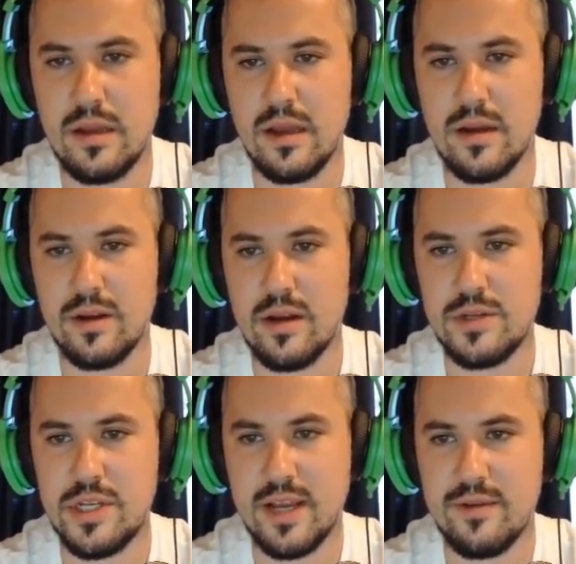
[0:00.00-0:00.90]
I'm gonna go
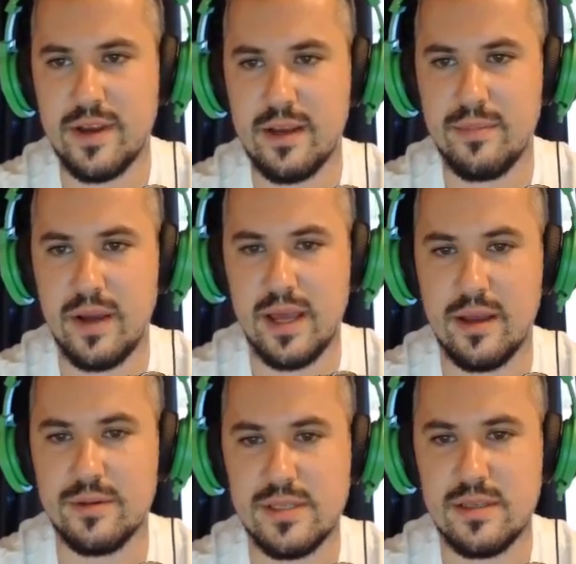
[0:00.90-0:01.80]
check if I can buy a
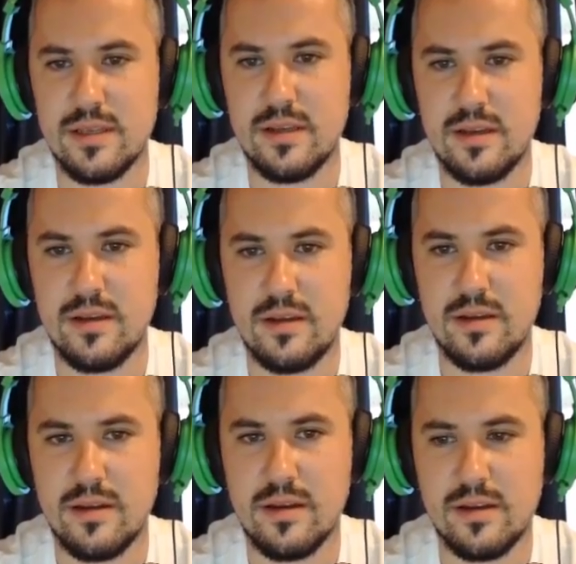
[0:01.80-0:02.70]
house,
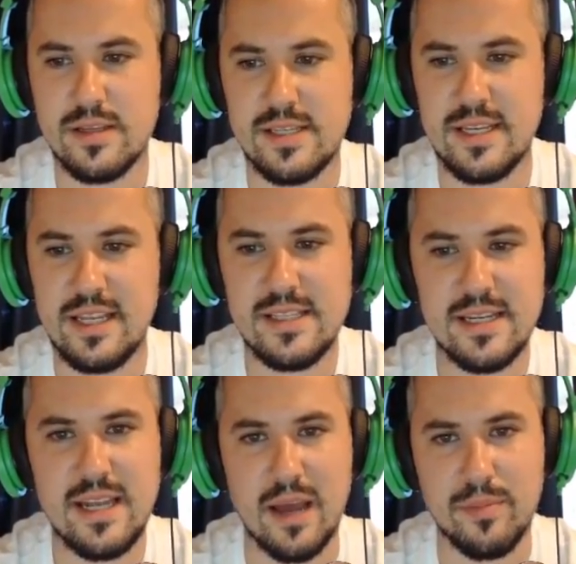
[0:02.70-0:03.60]
cause he needs a
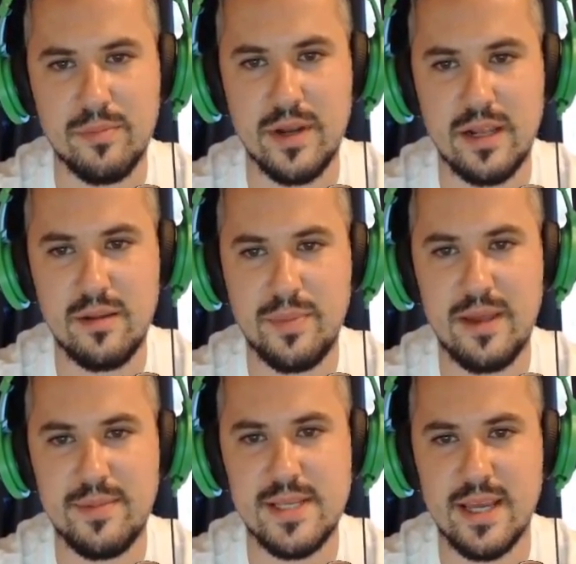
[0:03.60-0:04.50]
nap. My little
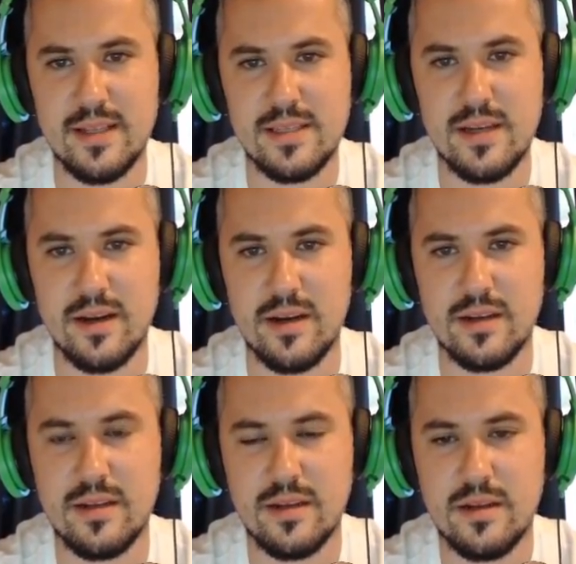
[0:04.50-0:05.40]
baby's getting tired.
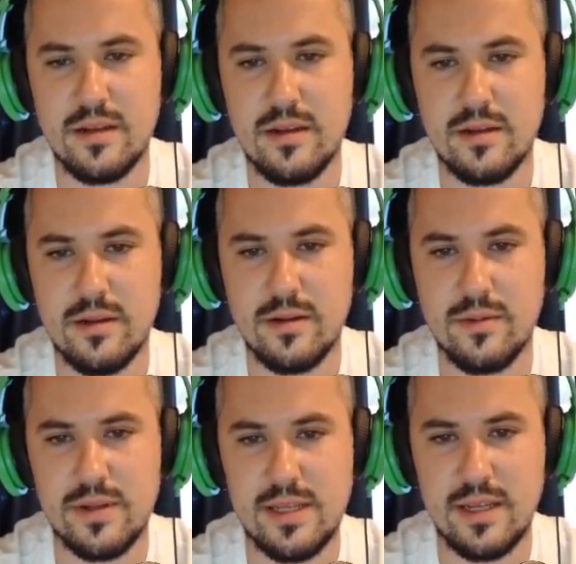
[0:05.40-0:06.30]

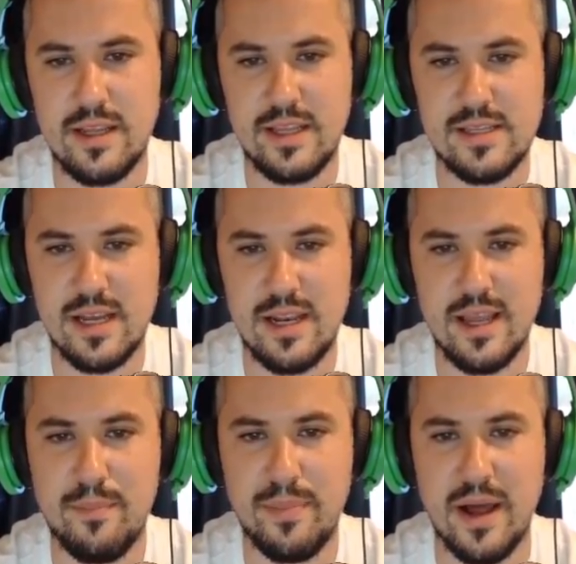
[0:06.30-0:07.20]
What is he? He's got like
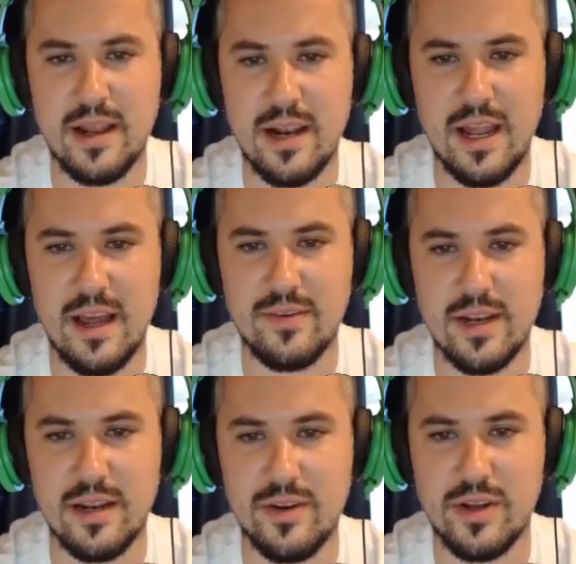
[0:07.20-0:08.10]
a balaclava and
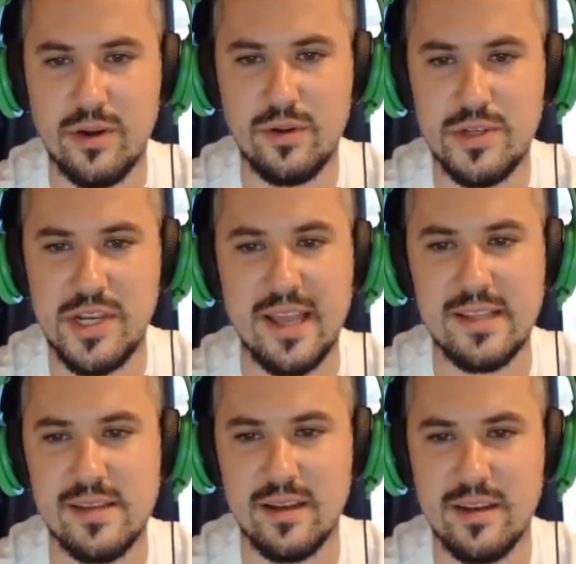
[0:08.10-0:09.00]
a lot of gold
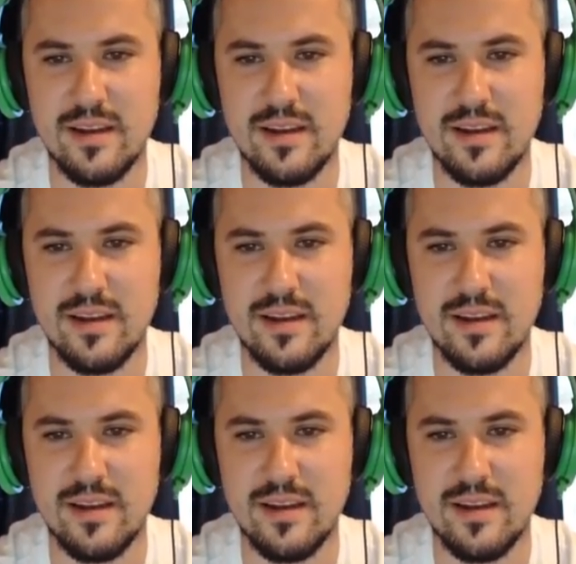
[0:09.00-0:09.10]
chains on.